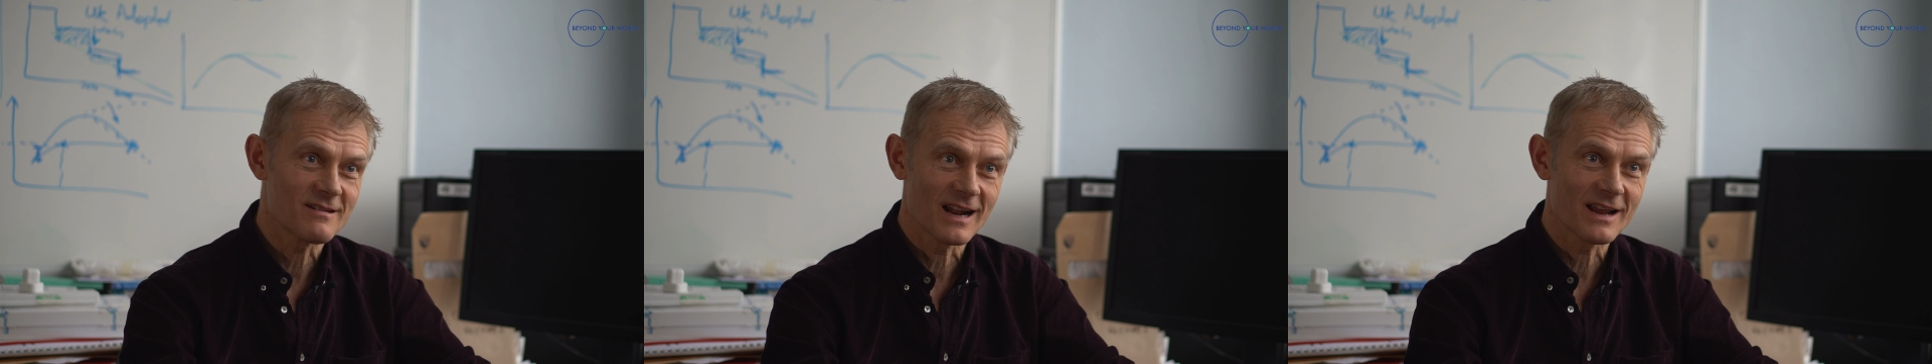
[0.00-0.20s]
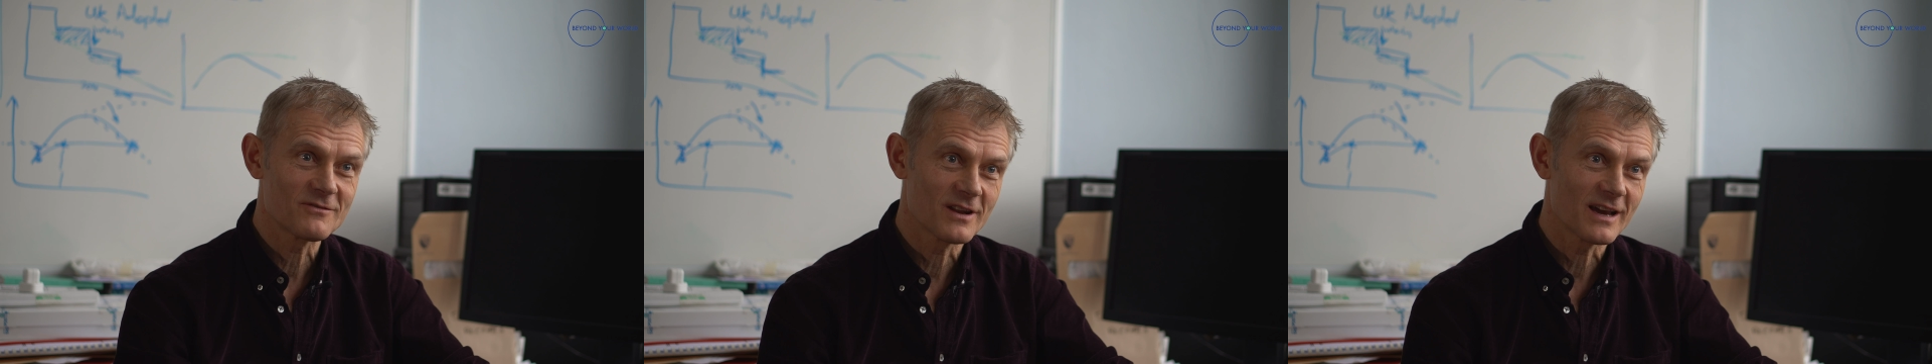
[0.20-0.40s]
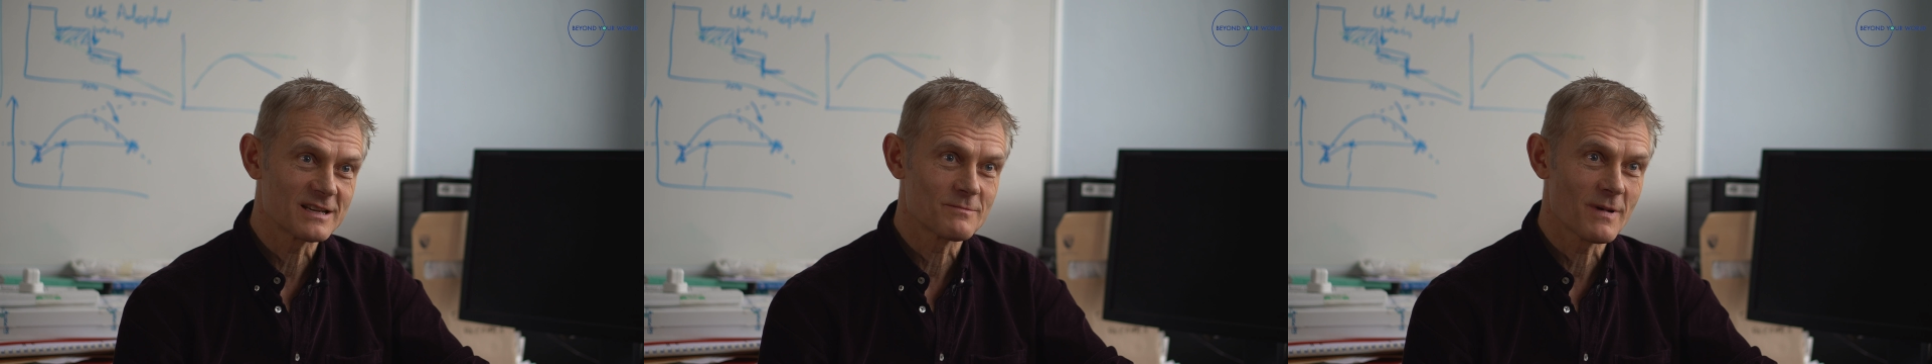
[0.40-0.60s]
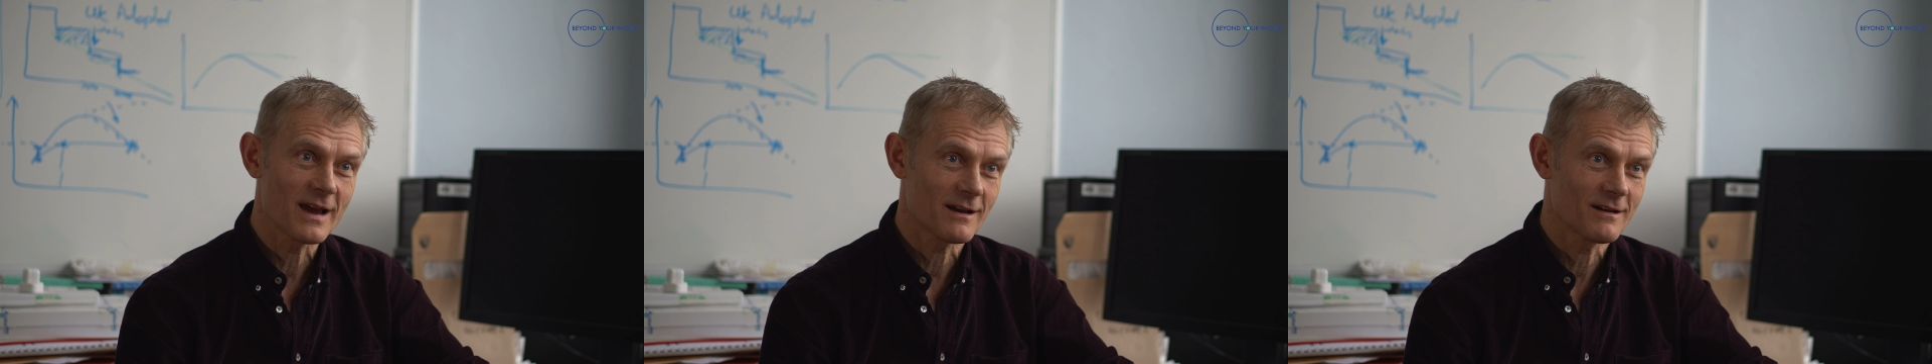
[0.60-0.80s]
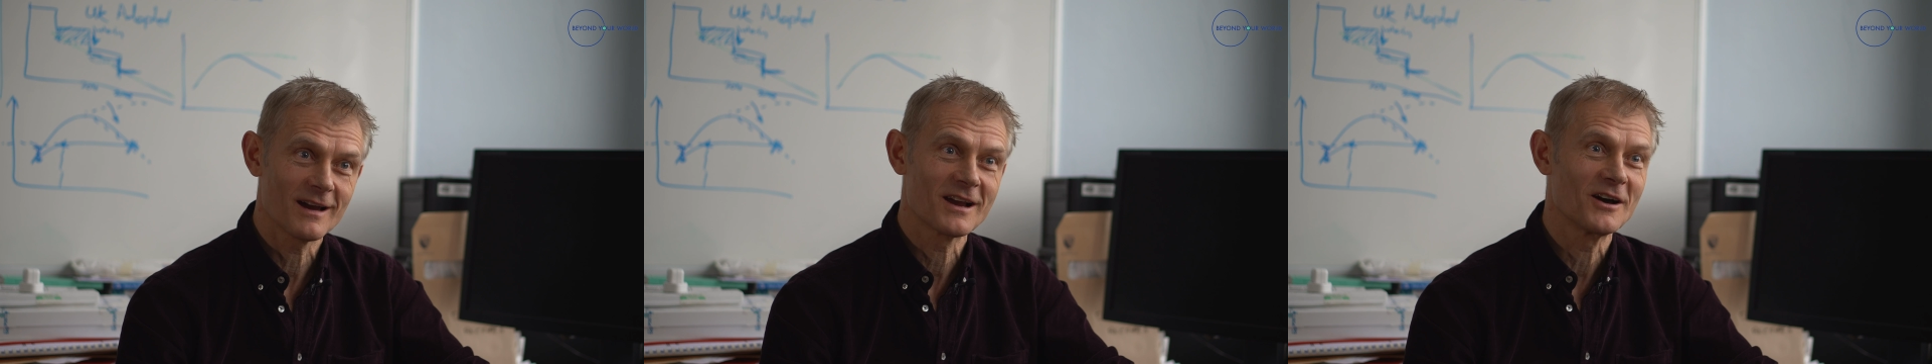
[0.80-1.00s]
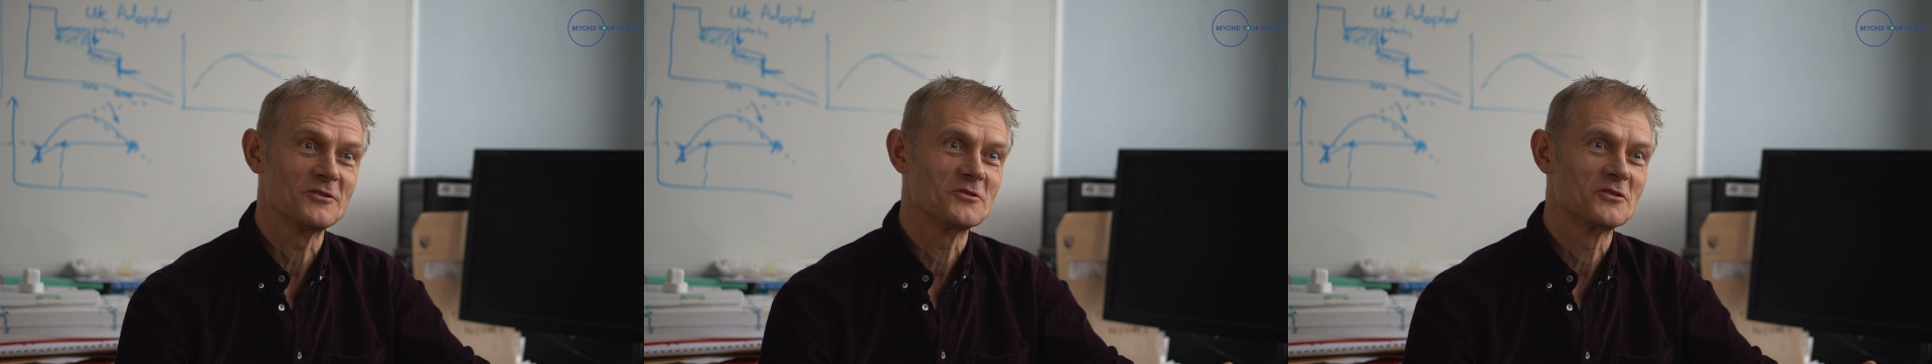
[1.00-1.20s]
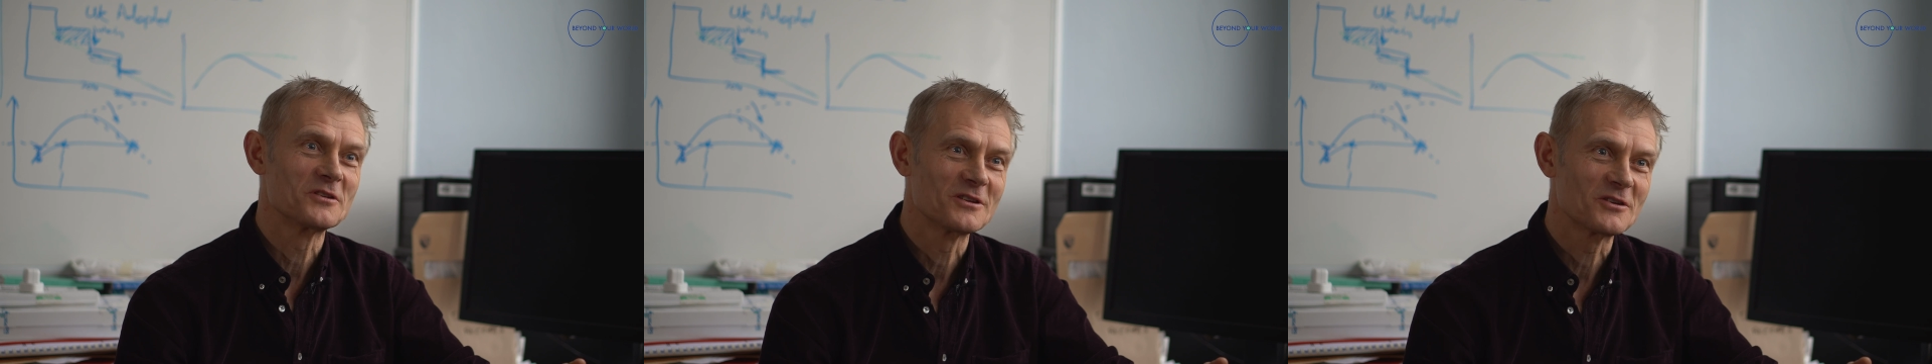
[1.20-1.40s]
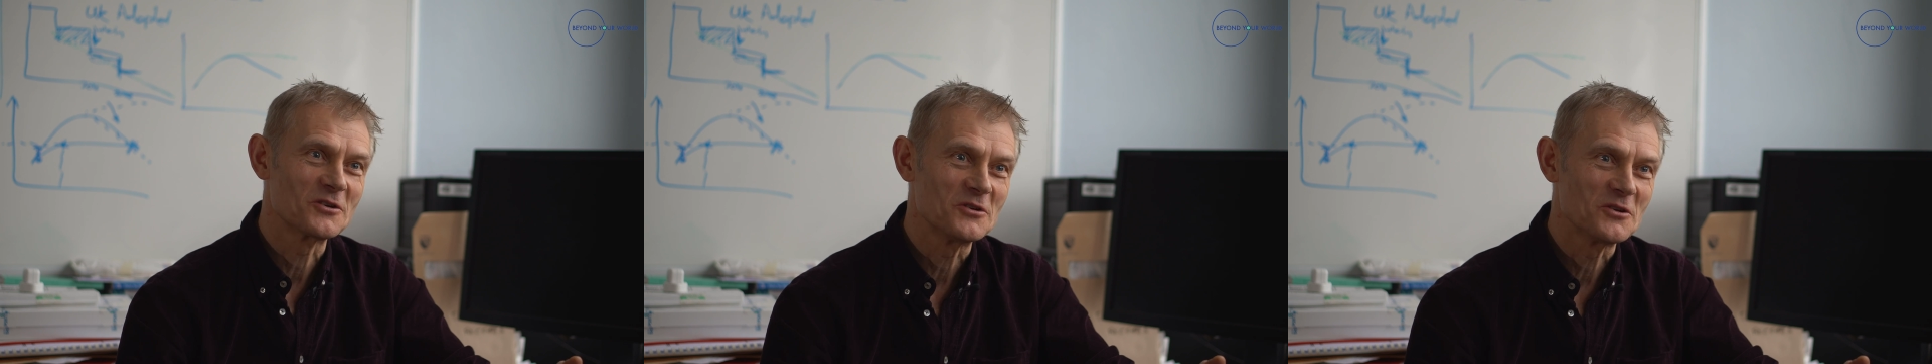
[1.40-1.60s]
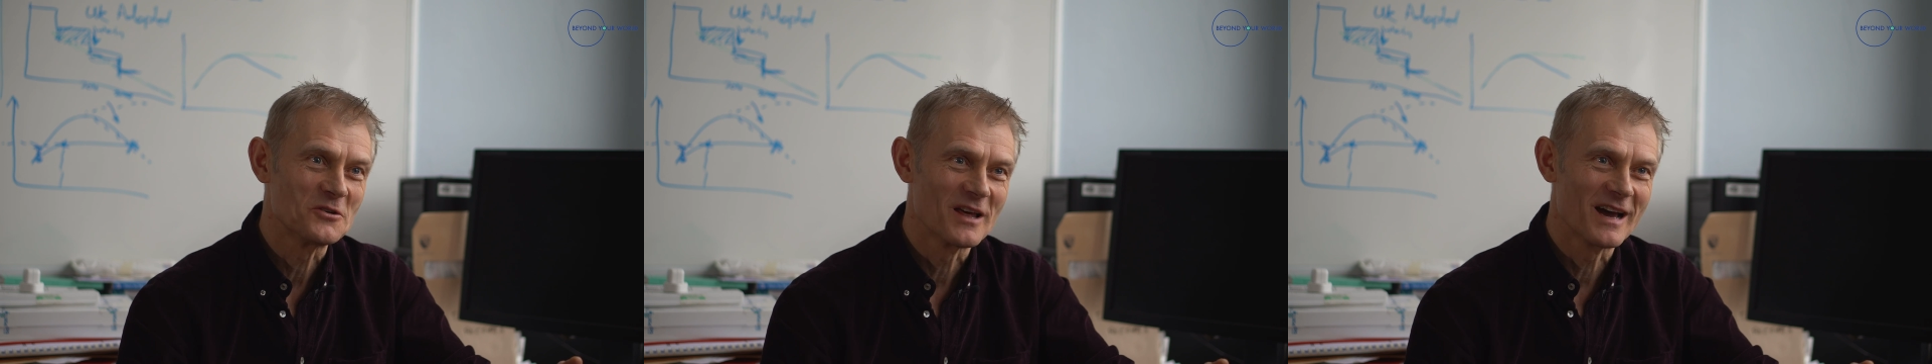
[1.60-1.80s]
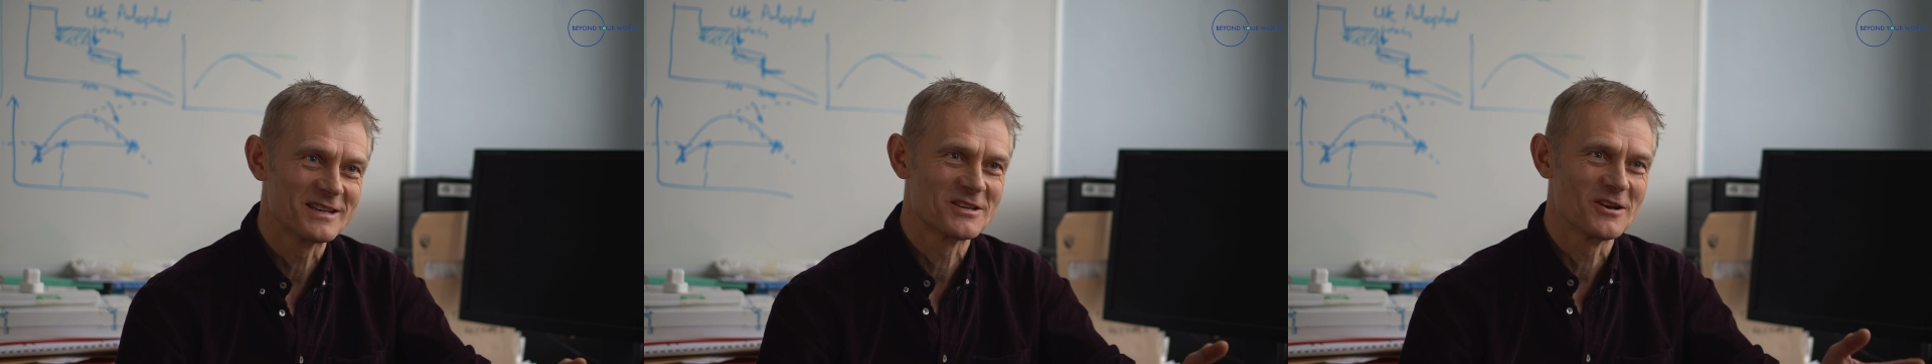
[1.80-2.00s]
11 days back, I couldn't do that.